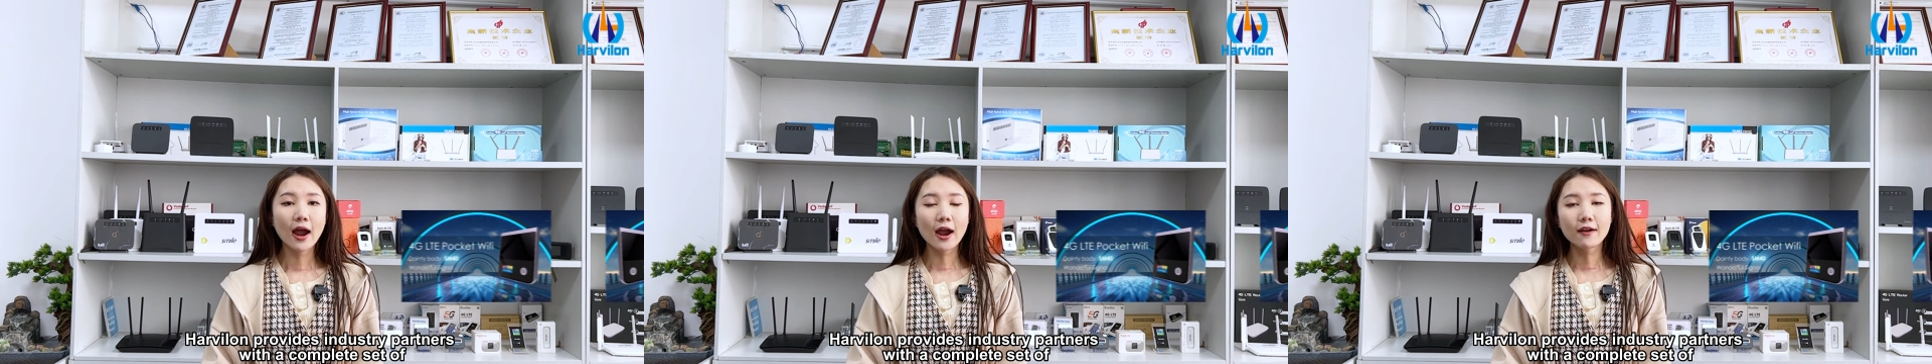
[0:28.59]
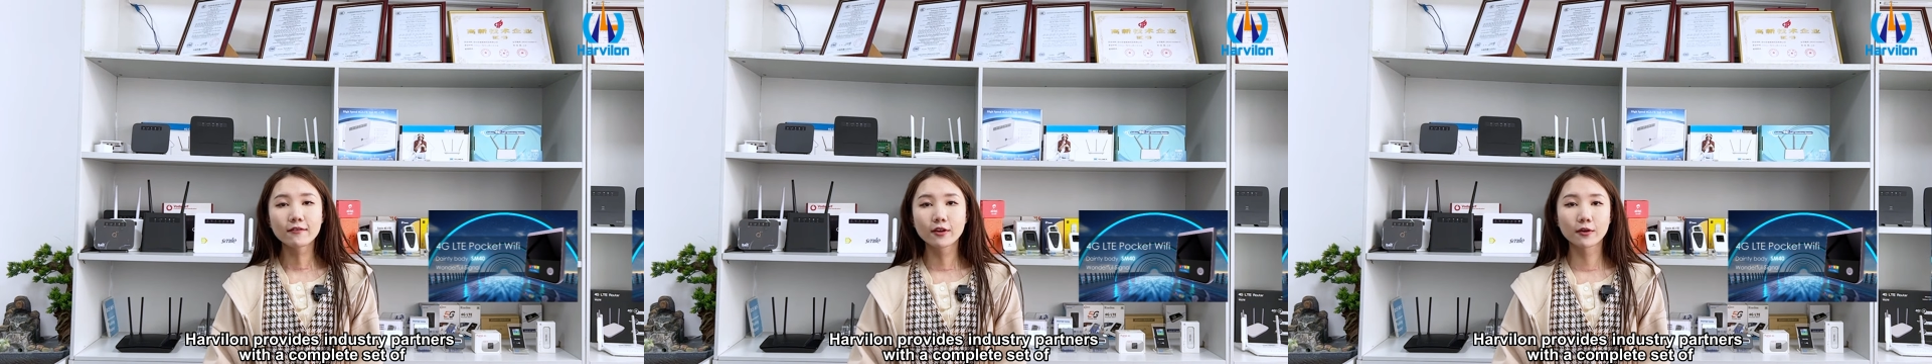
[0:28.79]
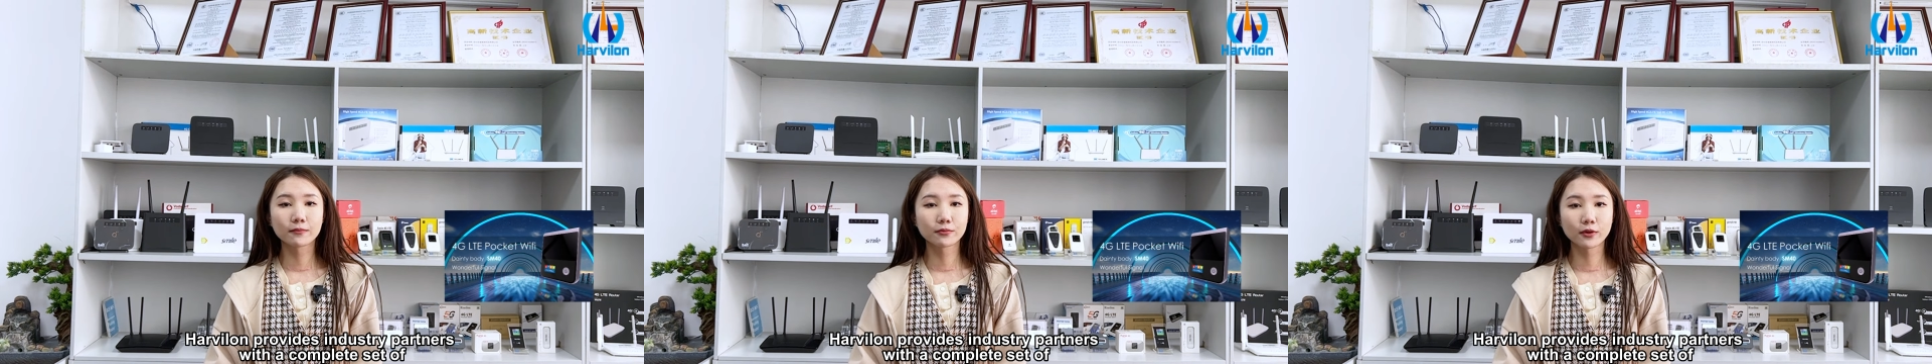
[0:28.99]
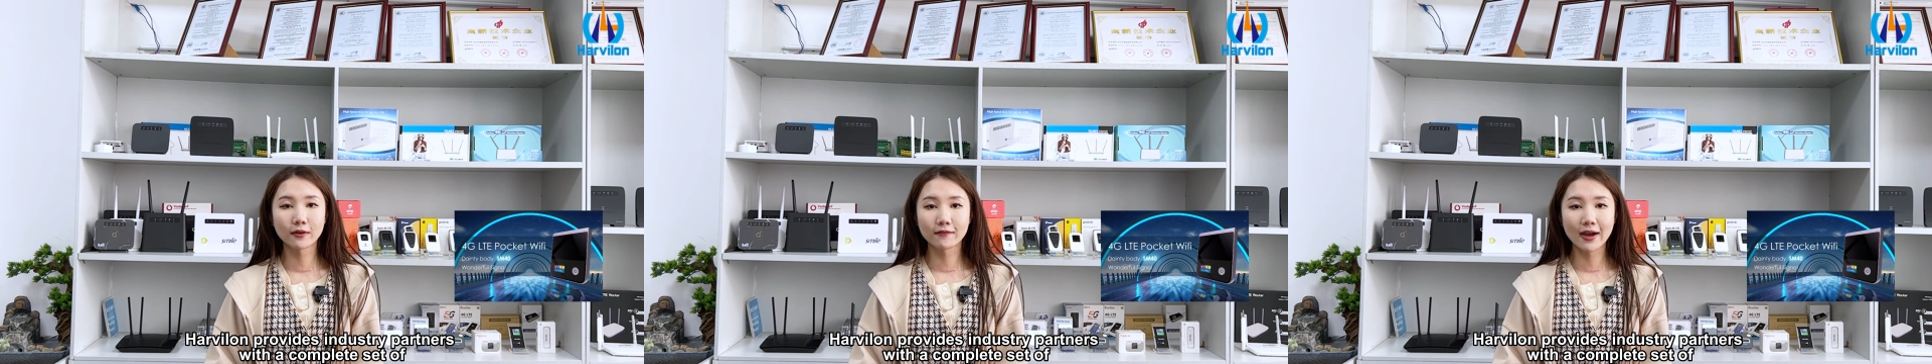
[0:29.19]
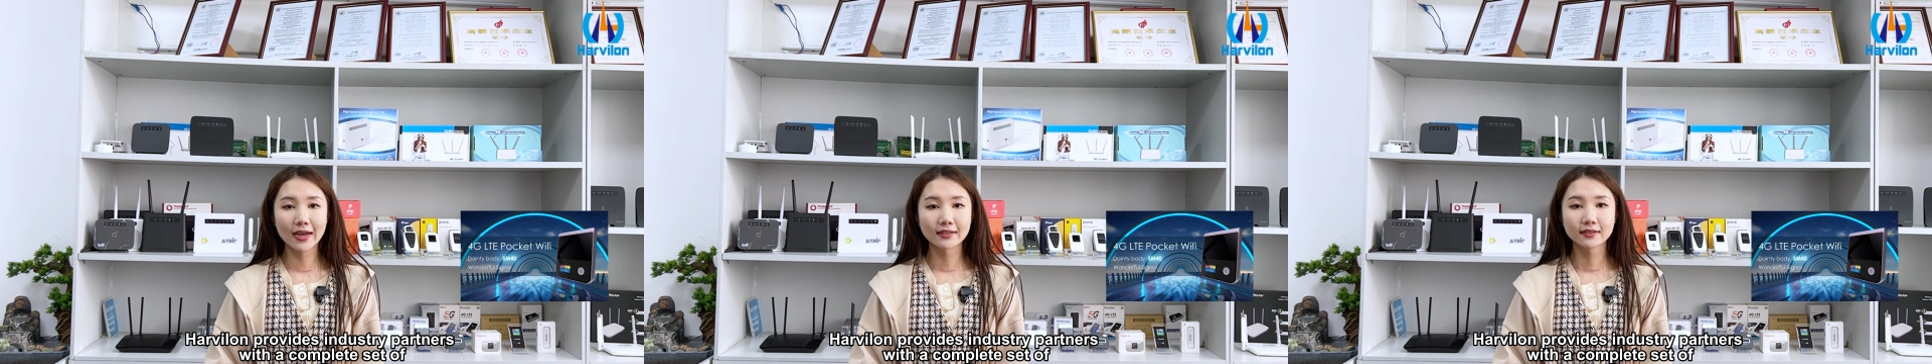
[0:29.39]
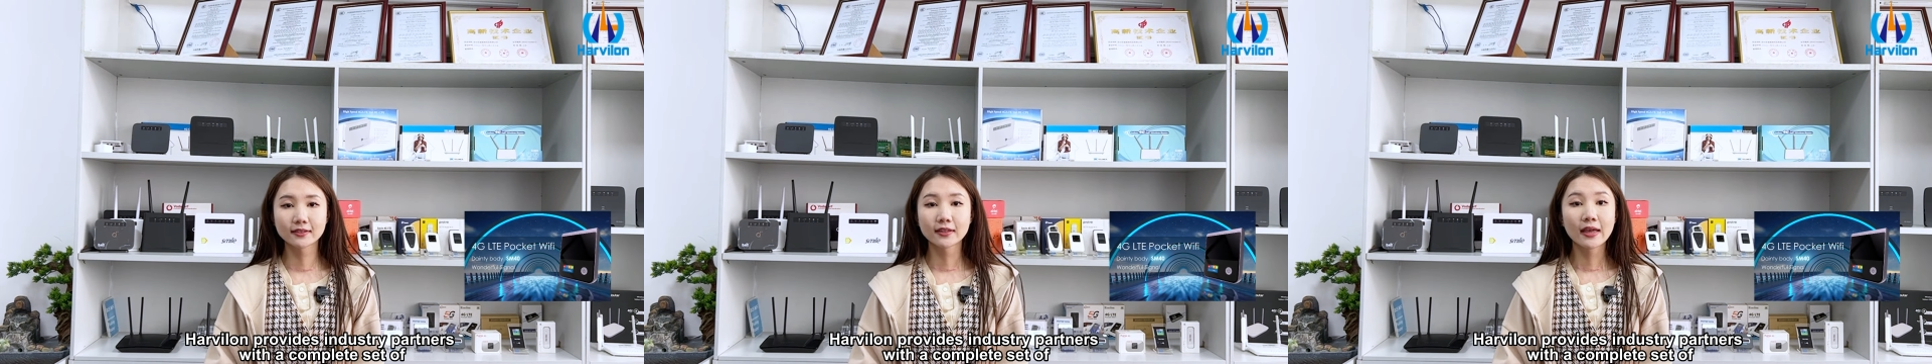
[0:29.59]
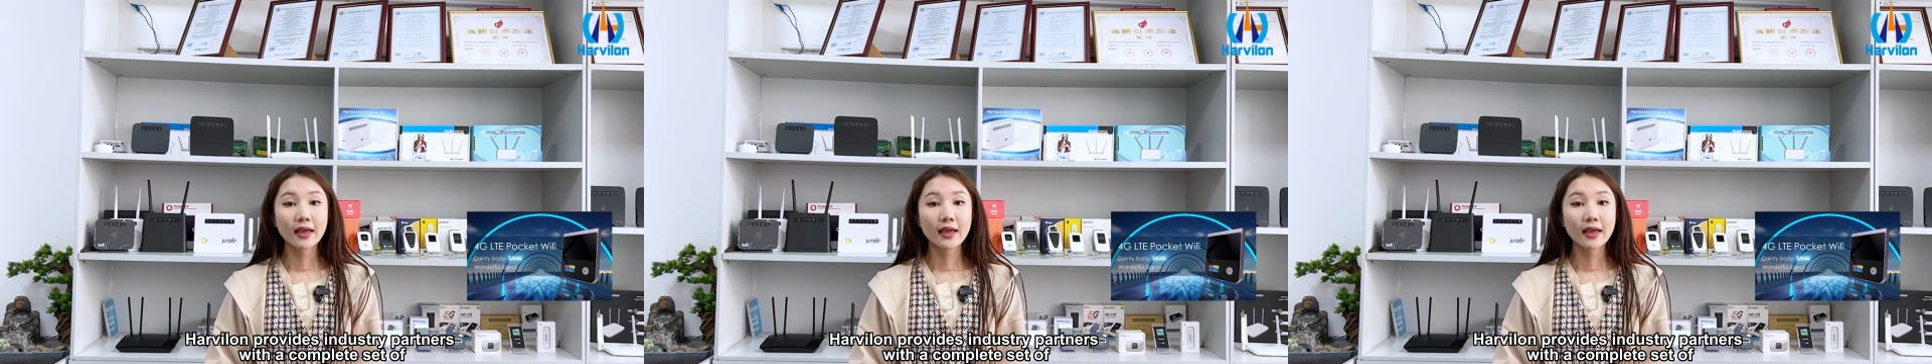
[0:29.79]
Harvilon provides